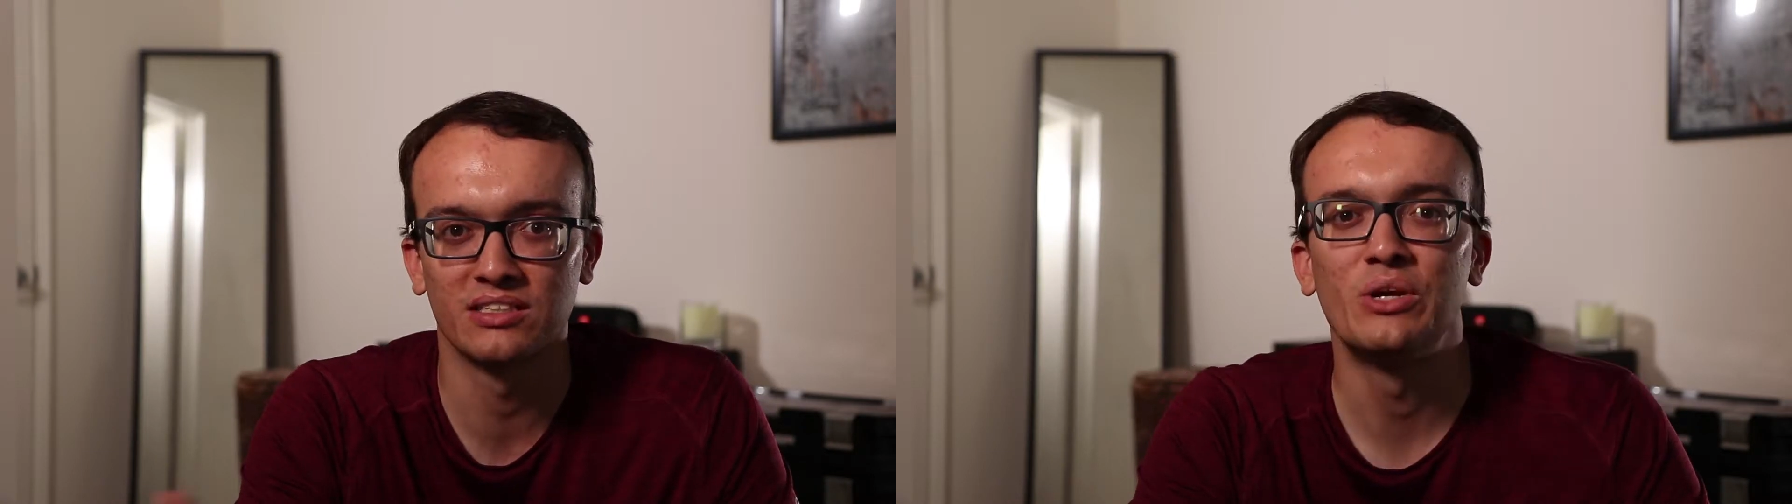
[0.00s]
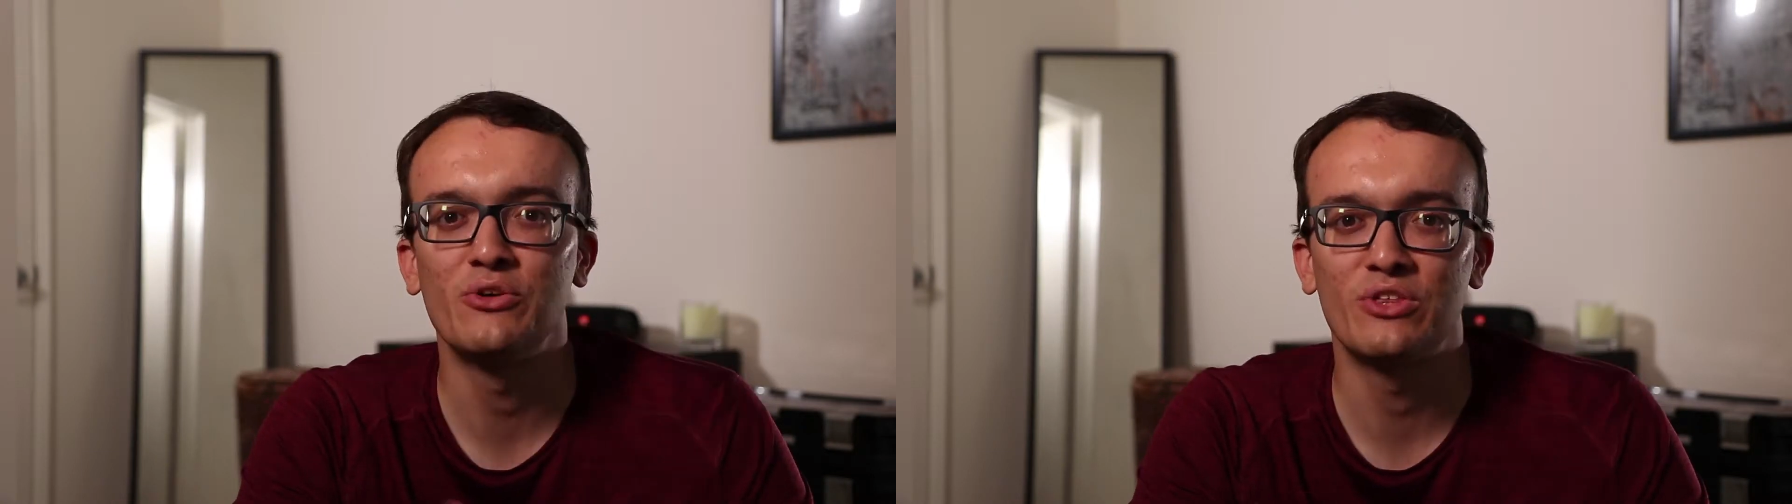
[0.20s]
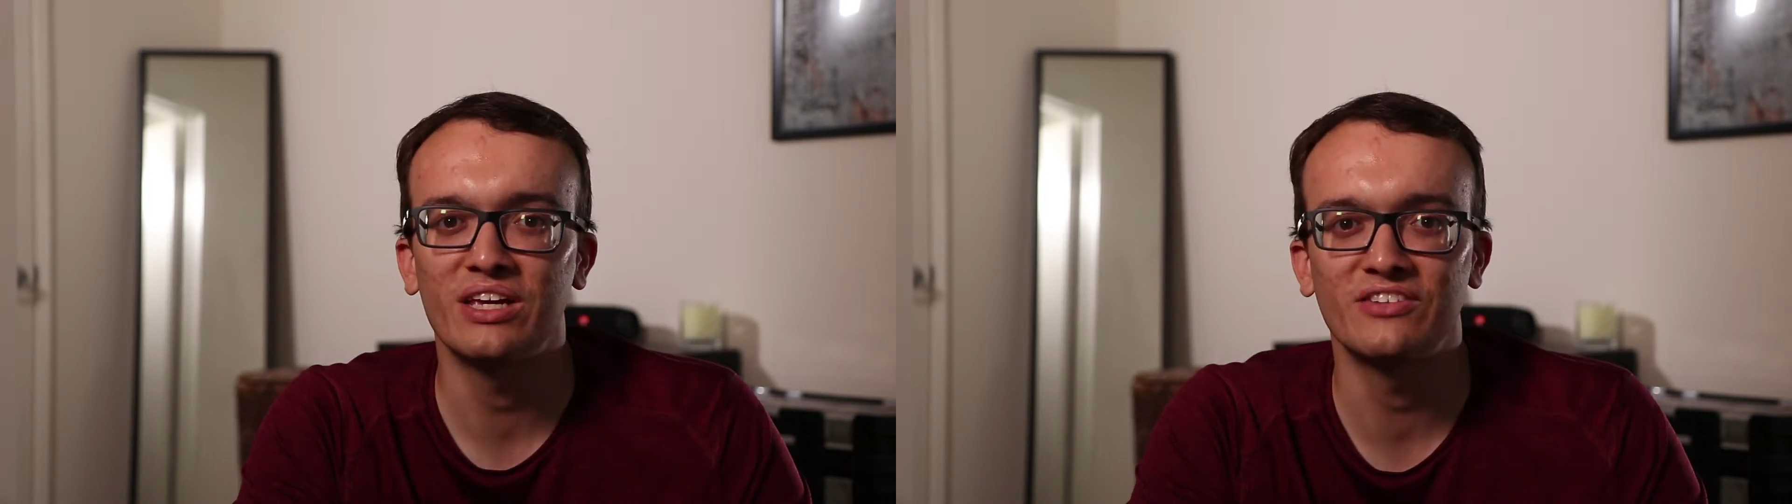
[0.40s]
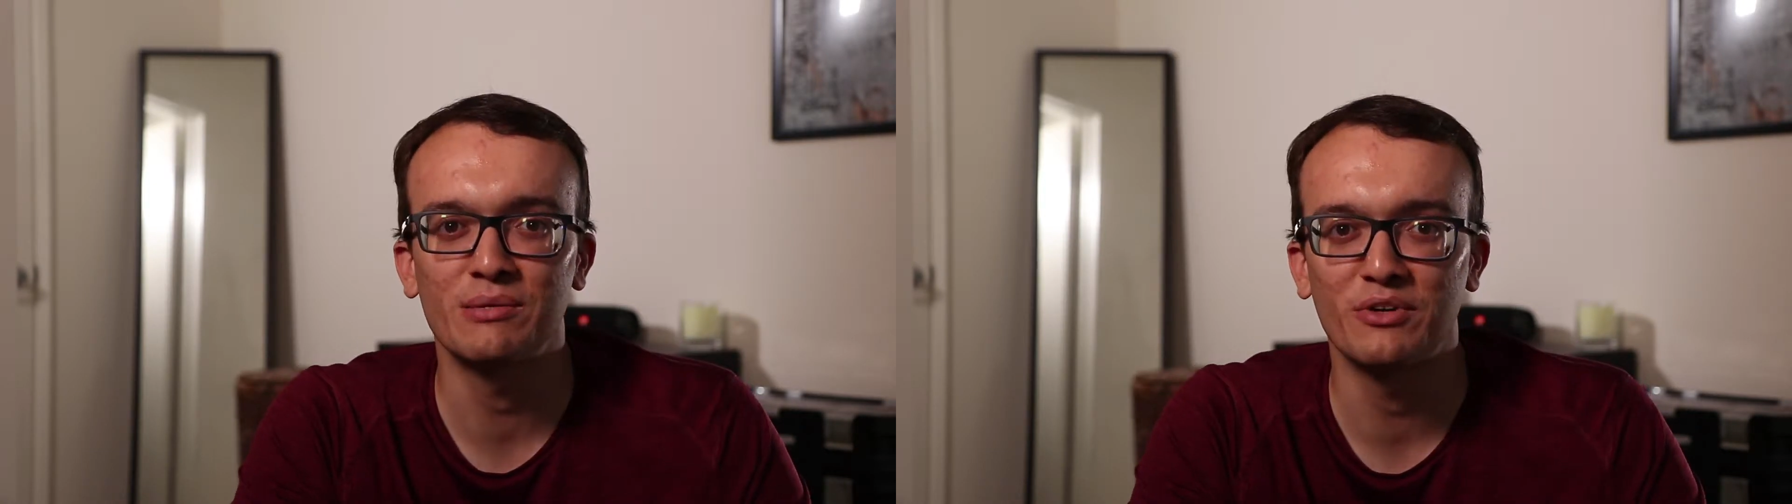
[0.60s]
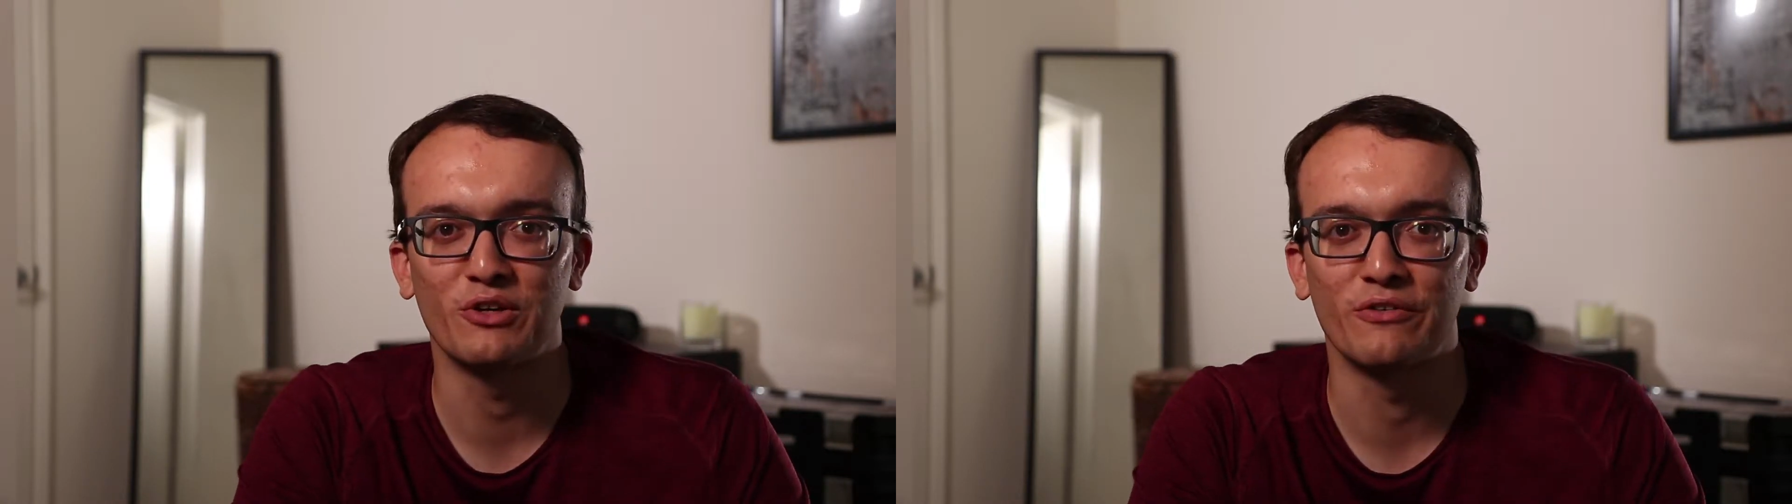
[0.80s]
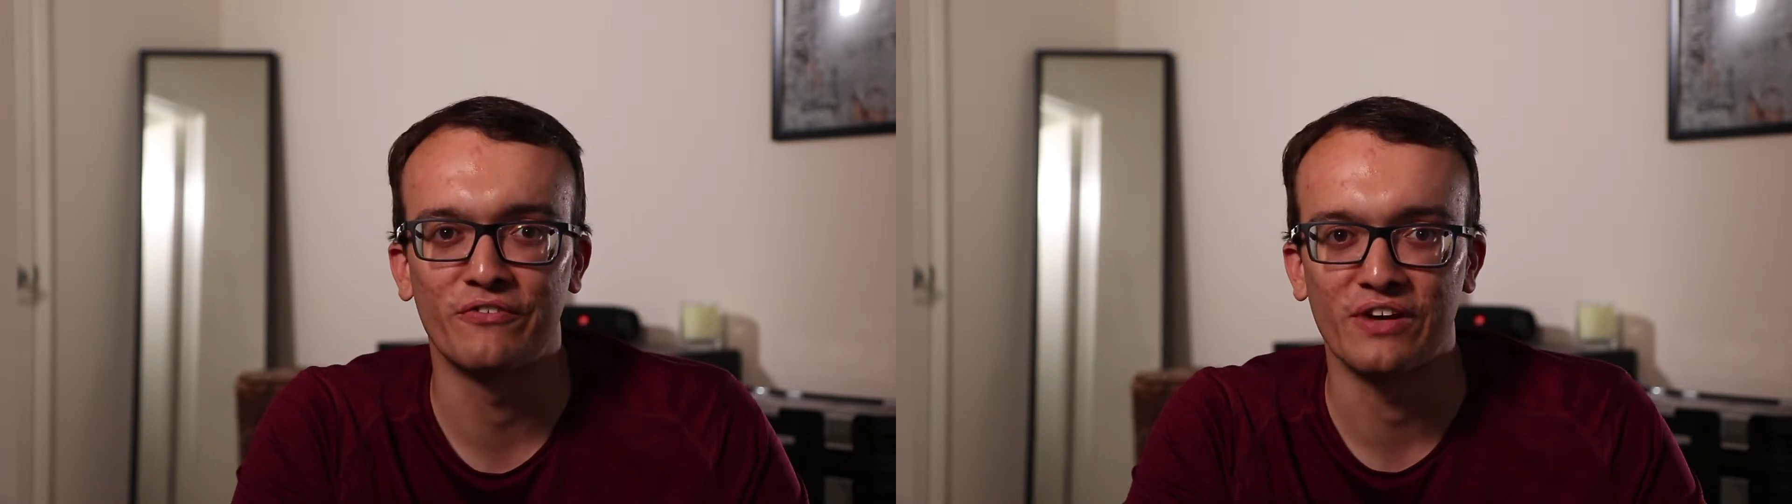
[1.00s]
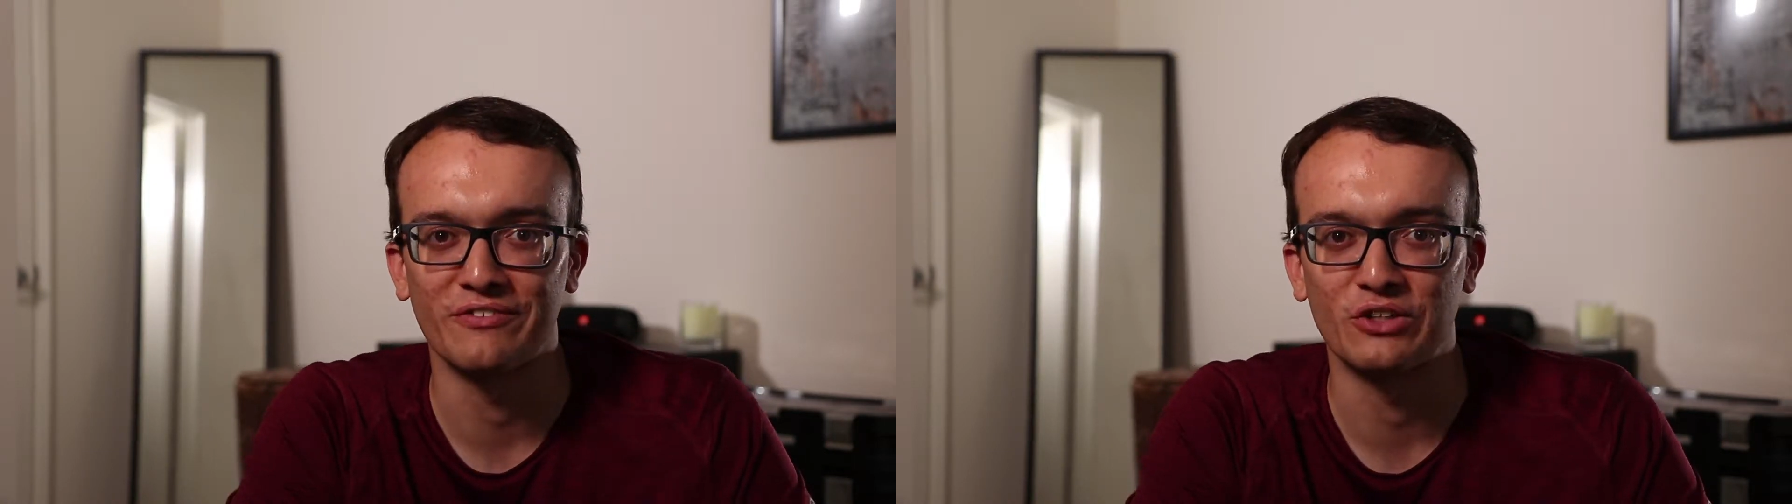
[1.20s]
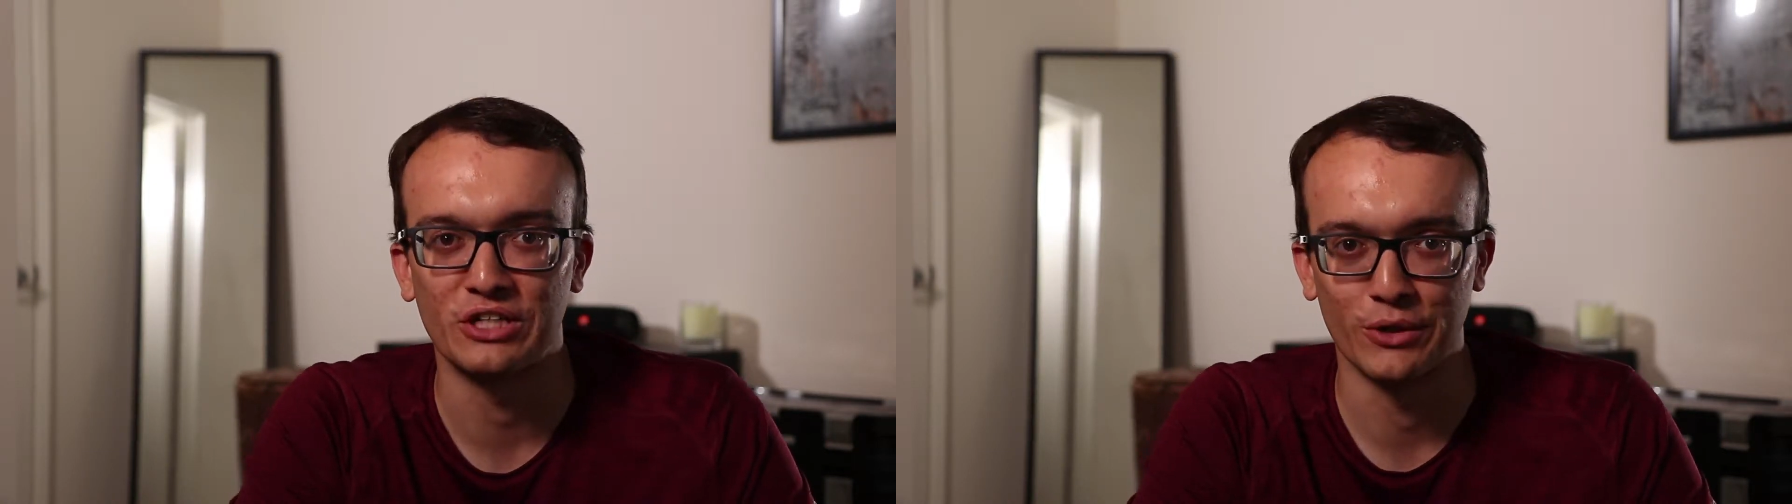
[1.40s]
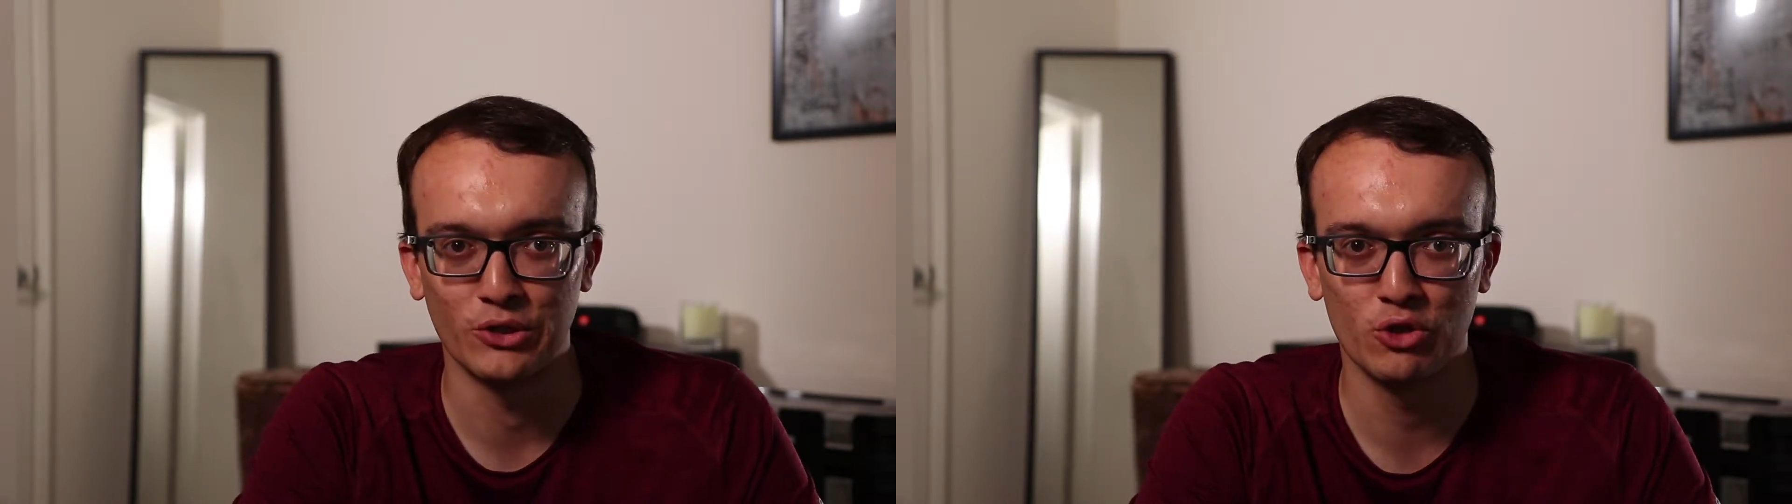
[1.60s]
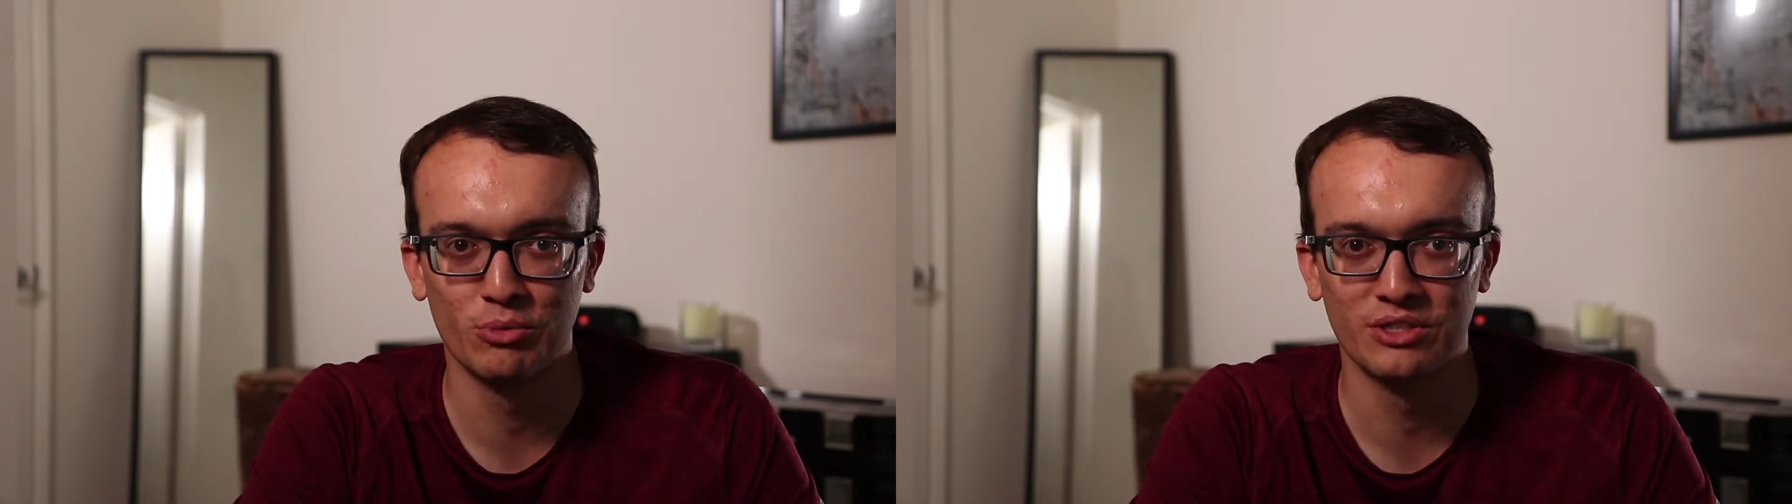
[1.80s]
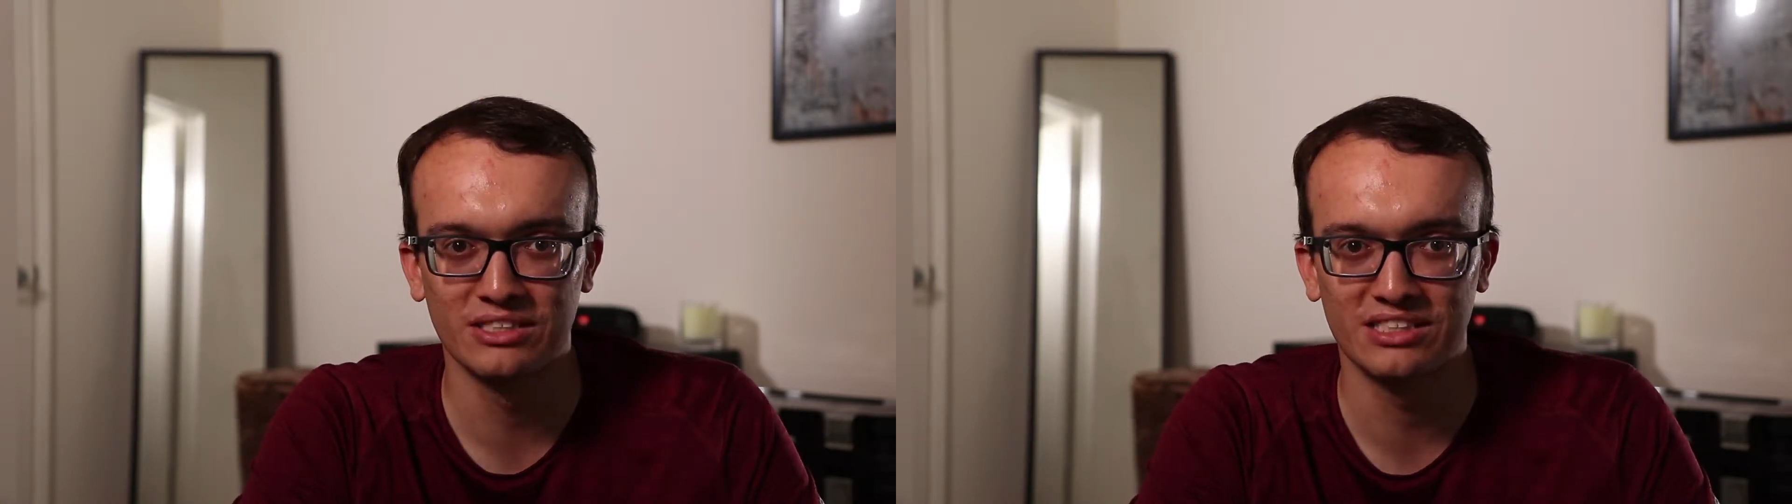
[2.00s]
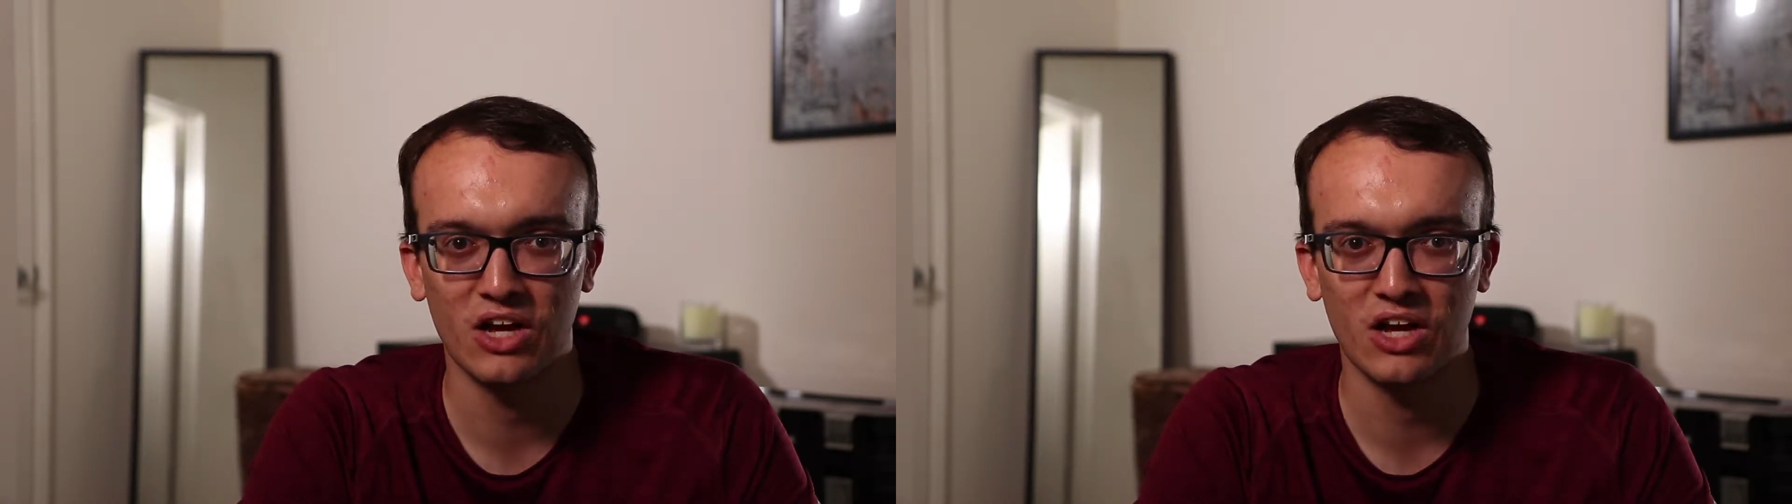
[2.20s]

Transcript: When you think of some of your favorite YouTubers,